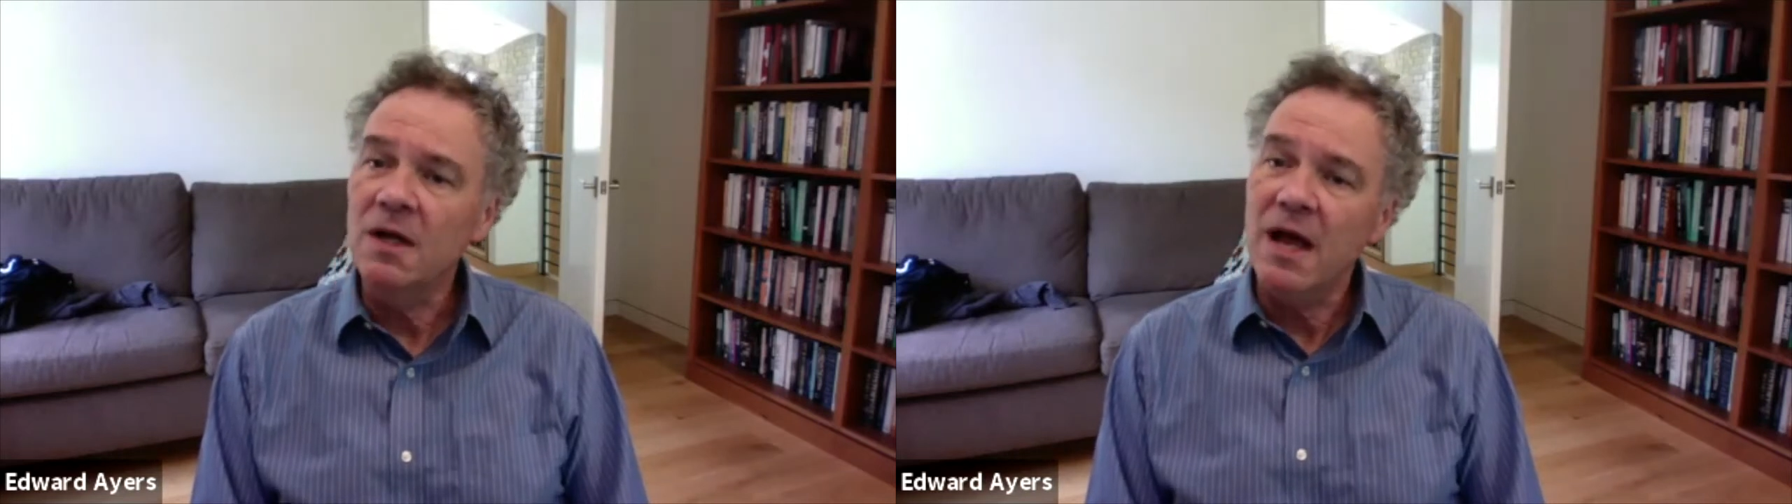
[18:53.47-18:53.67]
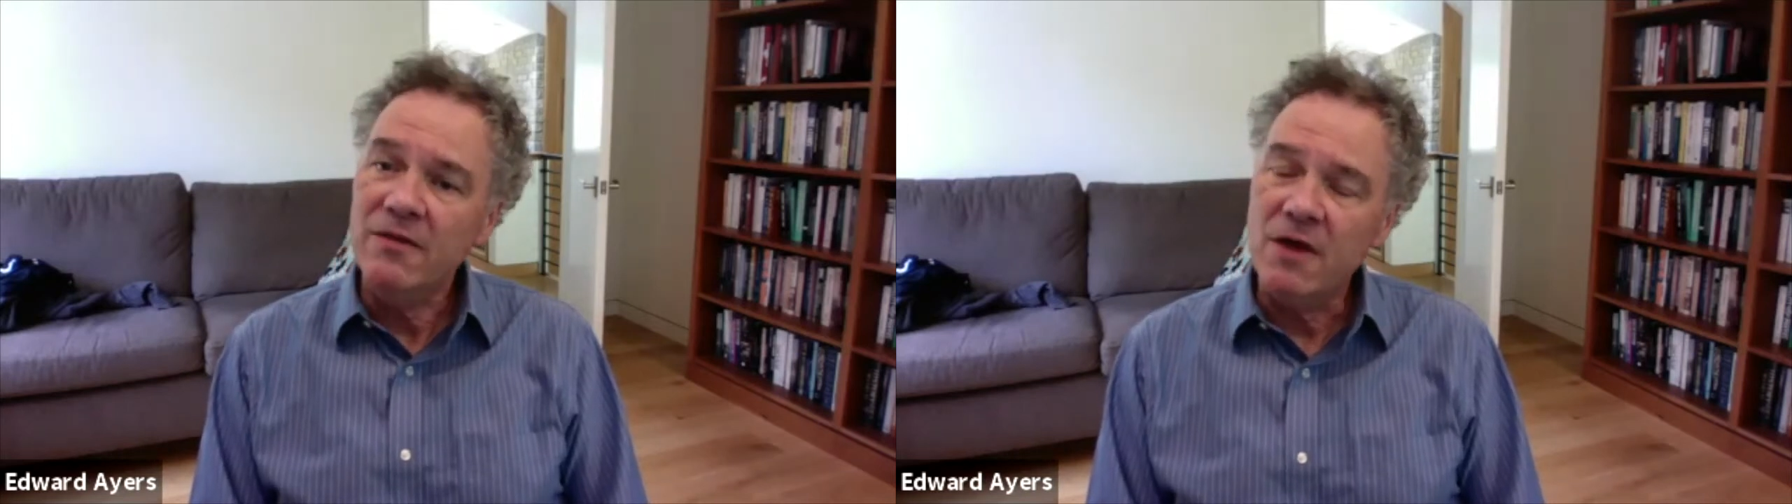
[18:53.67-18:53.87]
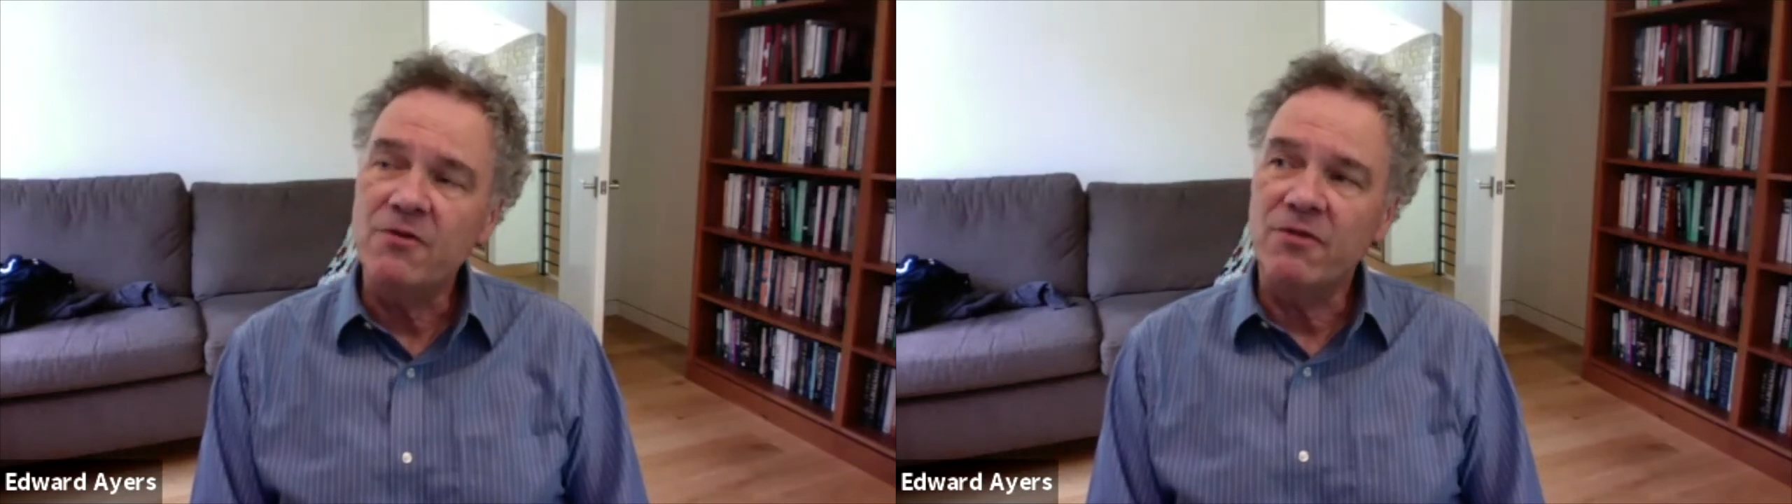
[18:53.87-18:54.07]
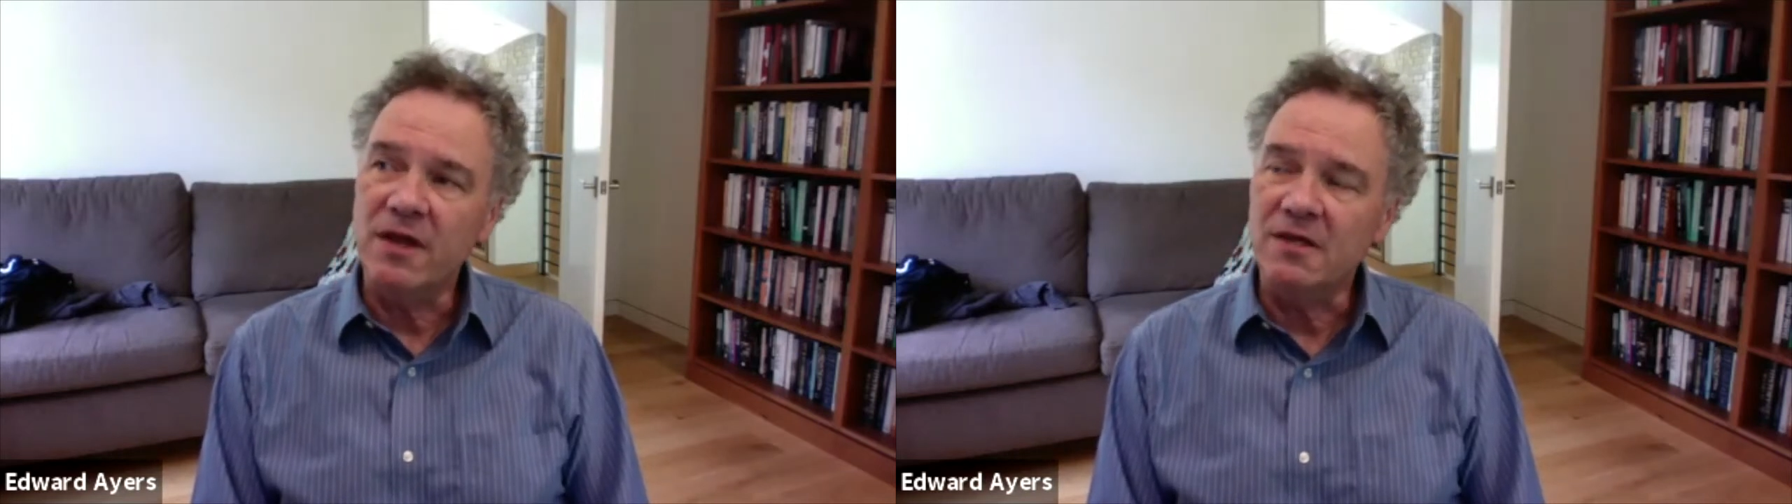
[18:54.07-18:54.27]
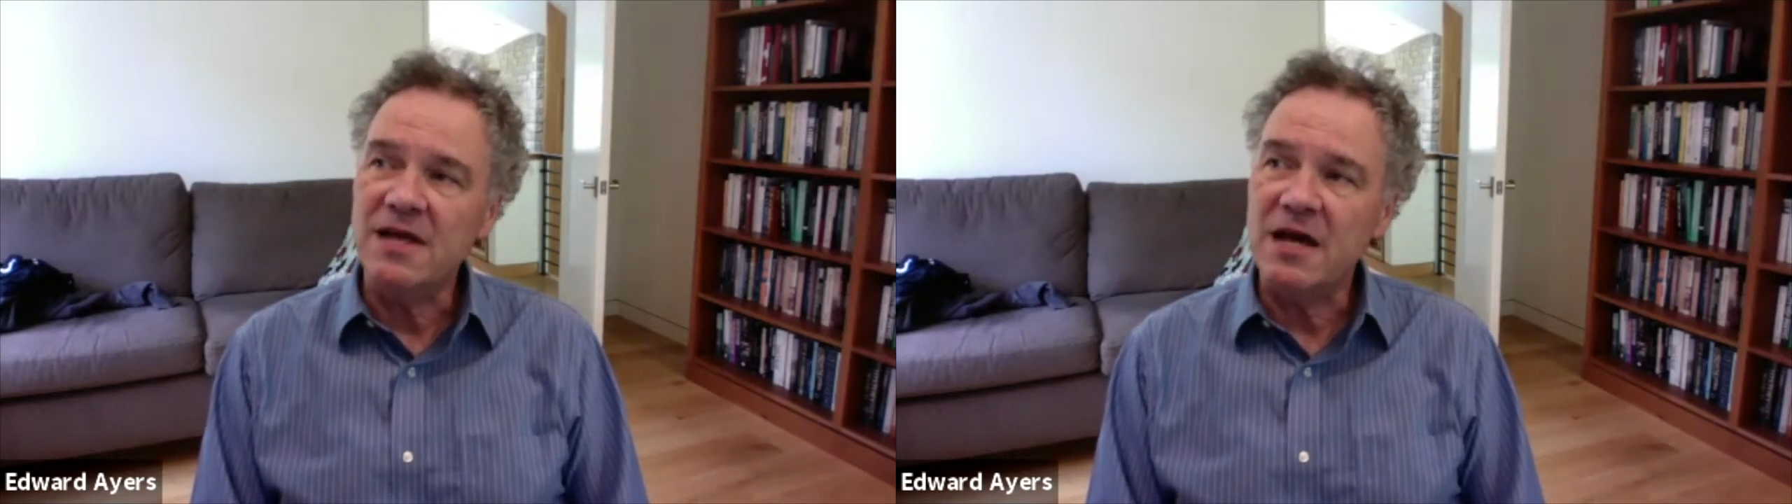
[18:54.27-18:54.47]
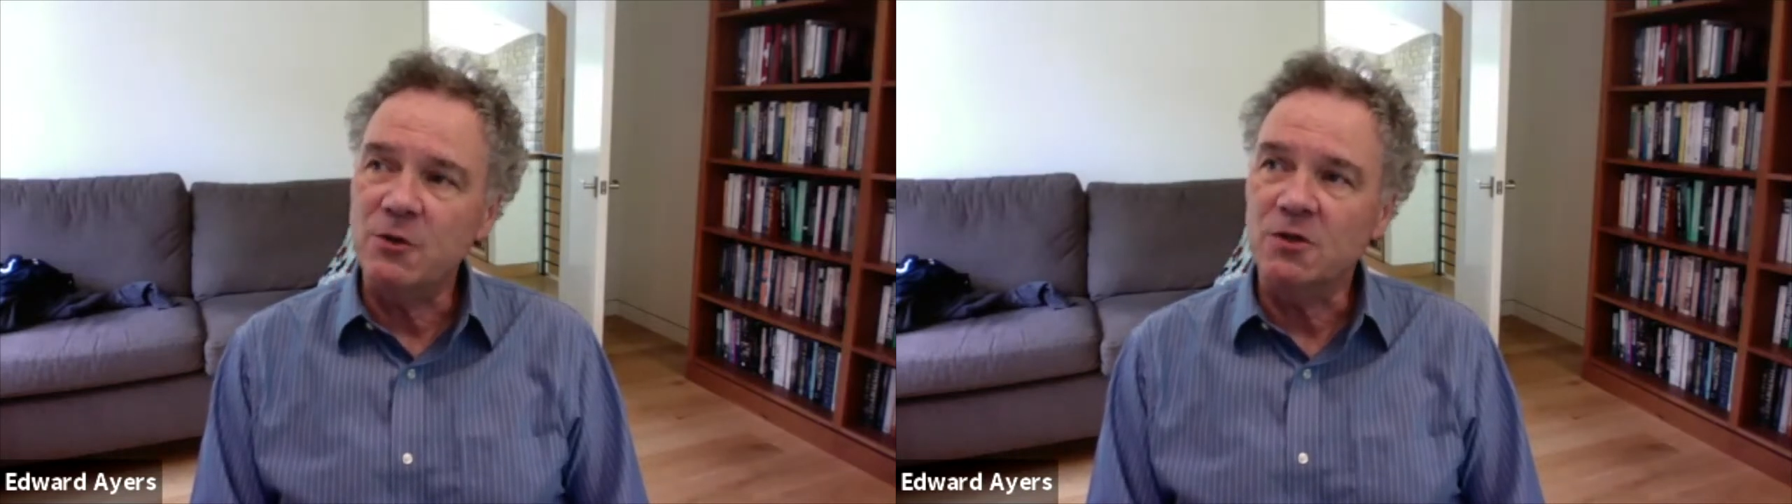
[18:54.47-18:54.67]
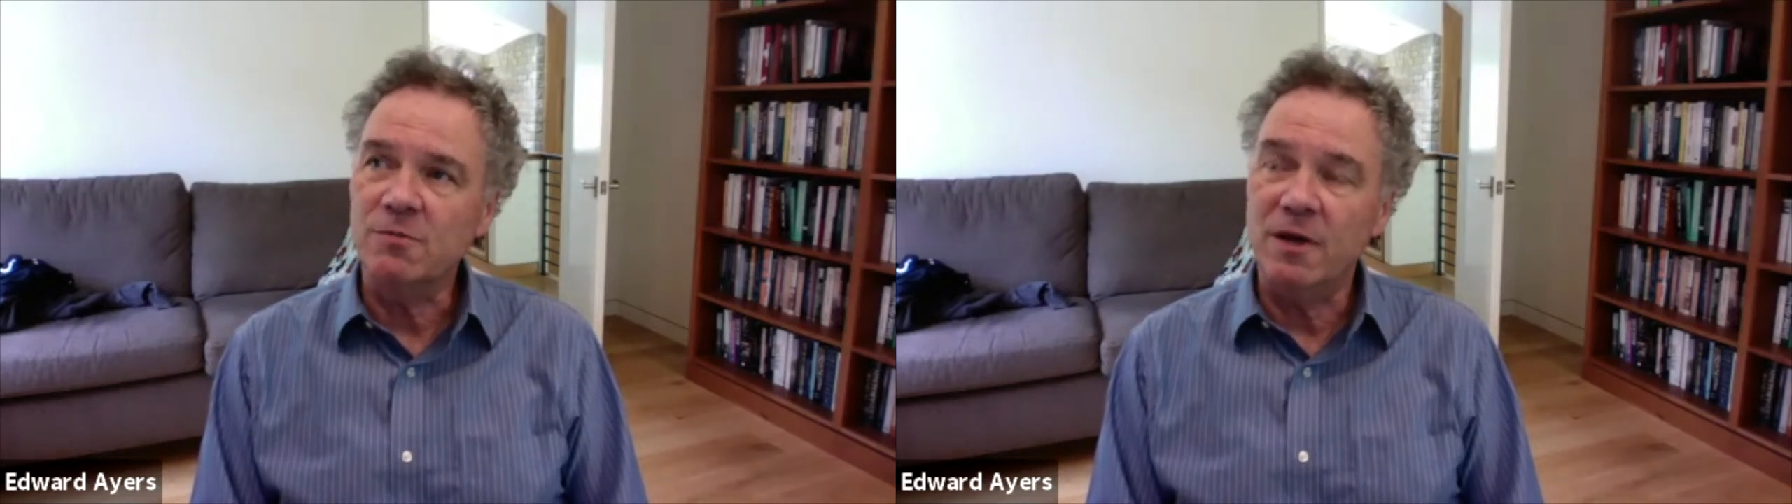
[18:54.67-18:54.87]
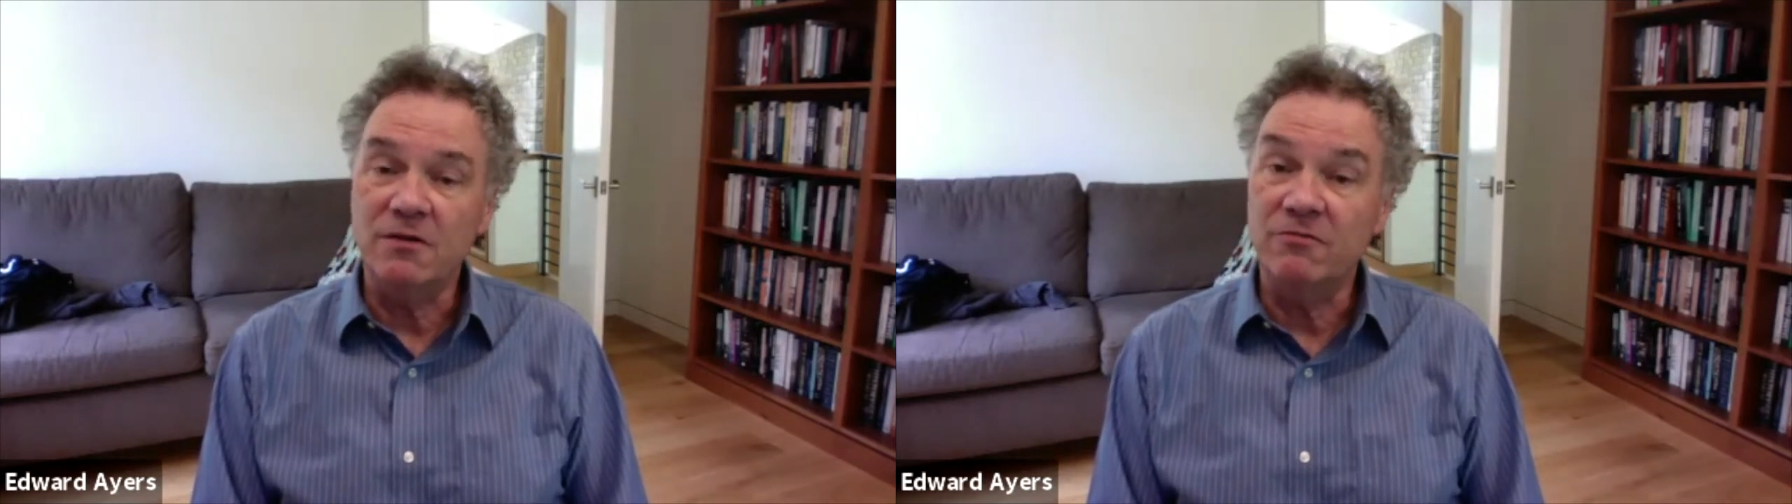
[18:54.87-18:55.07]
And the other thing is, how do you
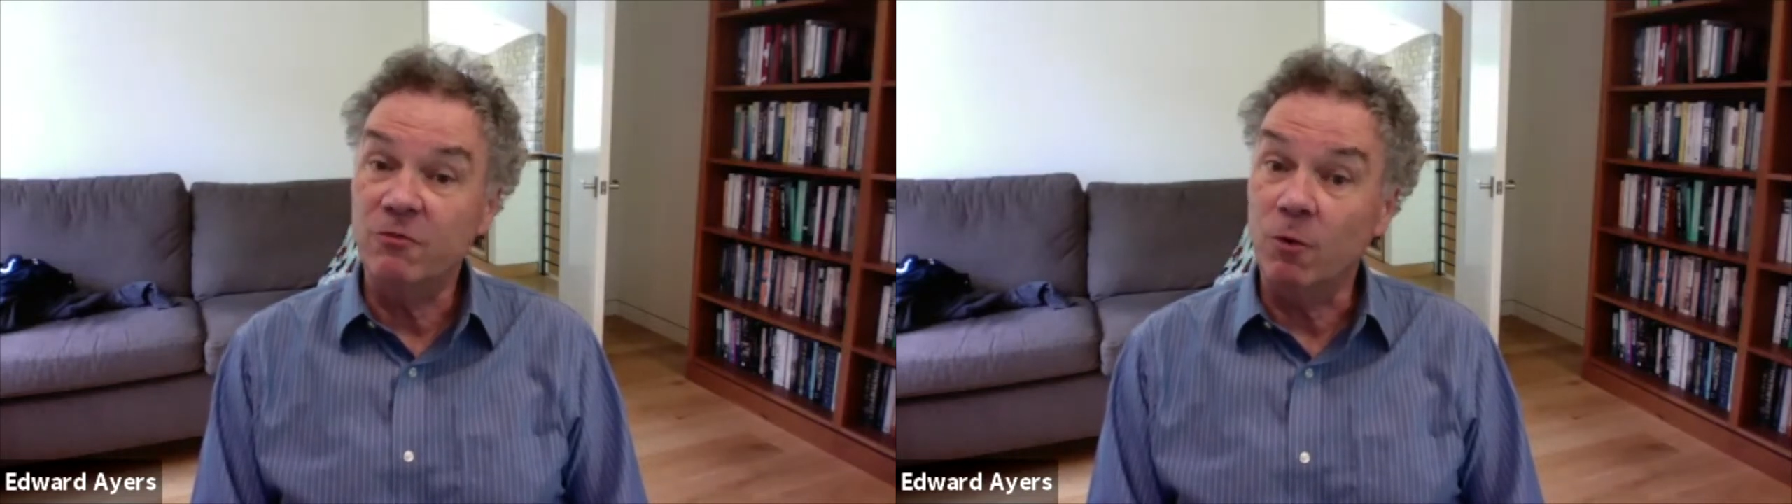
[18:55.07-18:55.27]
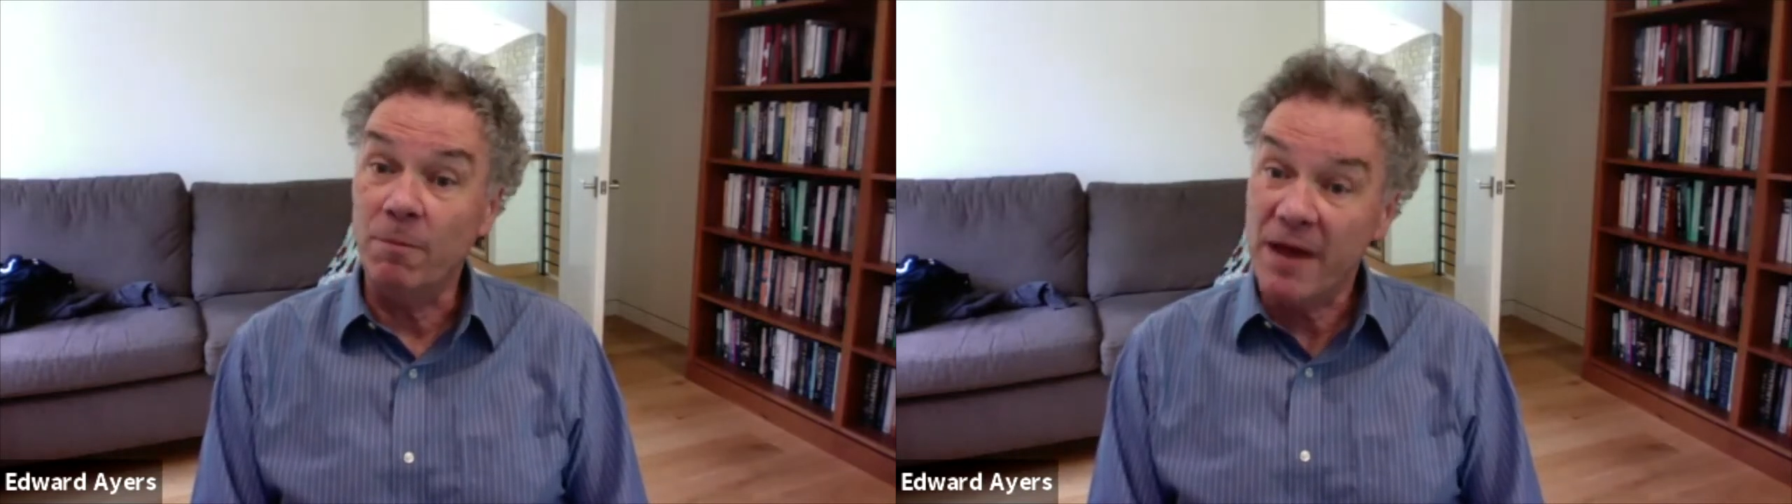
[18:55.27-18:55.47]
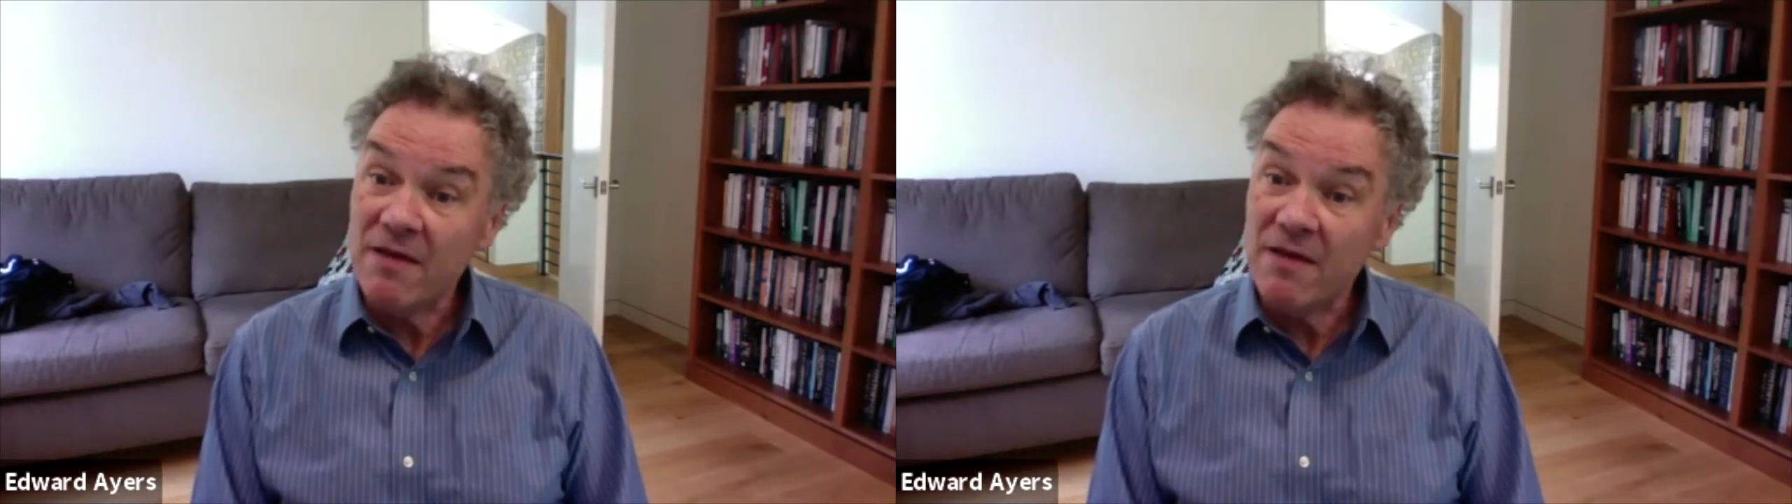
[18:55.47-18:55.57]
explain to full-pay